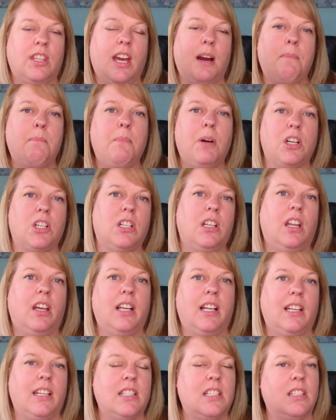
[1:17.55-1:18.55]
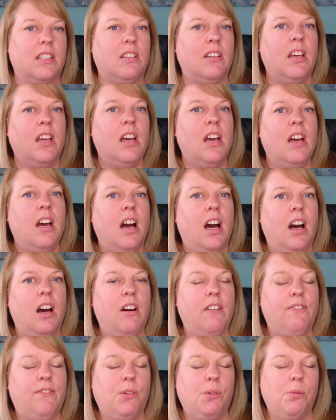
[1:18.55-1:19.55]
they are much likely to
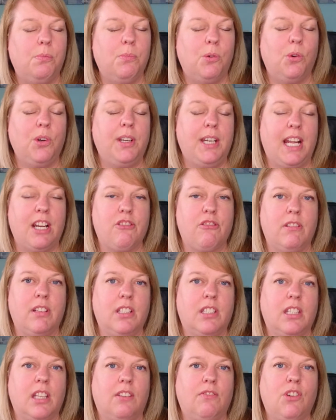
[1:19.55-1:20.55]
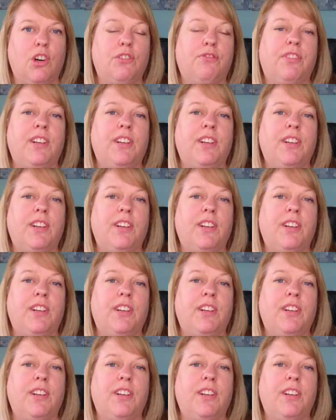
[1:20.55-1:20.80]
fall more naturally into that role.